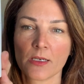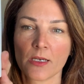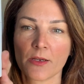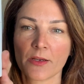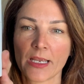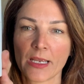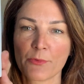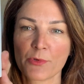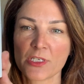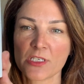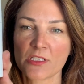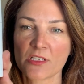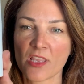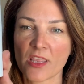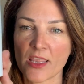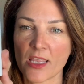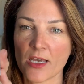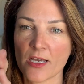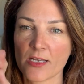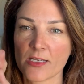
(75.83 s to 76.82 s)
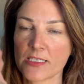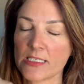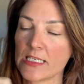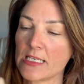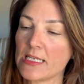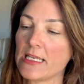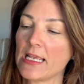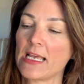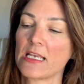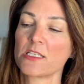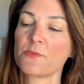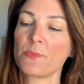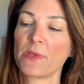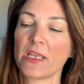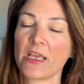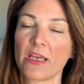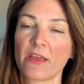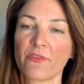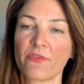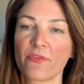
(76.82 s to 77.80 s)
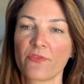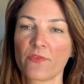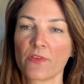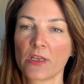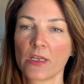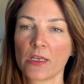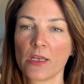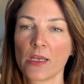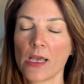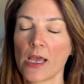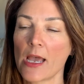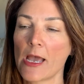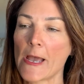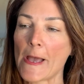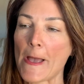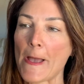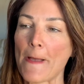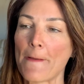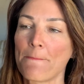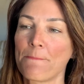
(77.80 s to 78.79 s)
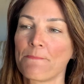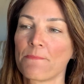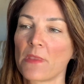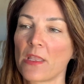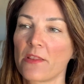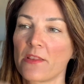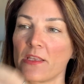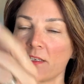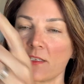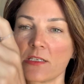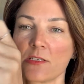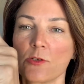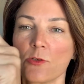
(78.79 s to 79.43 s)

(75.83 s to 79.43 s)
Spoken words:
okay, which is 30 SPF. This is